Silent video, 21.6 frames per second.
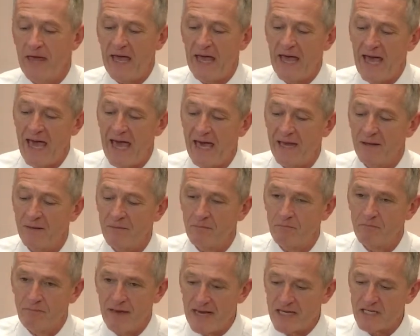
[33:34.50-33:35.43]
And
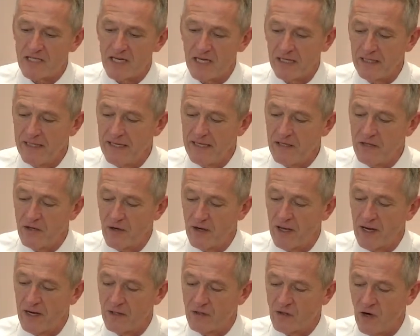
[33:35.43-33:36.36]
basically, you're
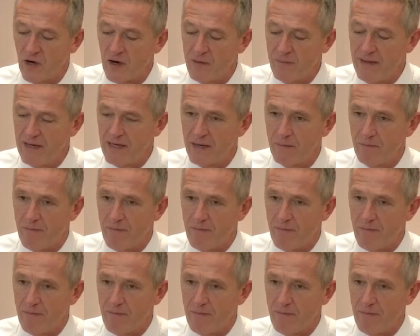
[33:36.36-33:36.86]
going to turn them into